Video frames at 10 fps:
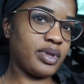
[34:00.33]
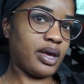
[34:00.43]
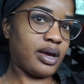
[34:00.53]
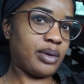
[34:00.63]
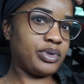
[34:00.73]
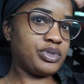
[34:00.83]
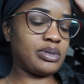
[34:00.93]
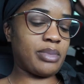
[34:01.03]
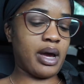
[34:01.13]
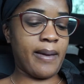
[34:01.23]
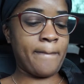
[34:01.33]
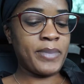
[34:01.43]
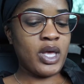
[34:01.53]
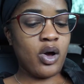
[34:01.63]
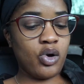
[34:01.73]
Like I've been using my
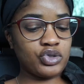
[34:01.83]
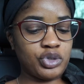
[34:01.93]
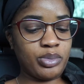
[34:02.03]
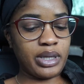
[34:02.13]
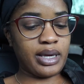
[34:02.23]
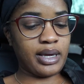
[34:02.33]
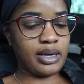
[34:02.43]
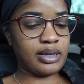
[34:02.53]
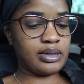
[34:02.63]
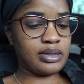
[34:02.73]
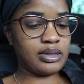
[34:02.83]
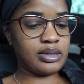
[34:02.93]
Ultra Blend.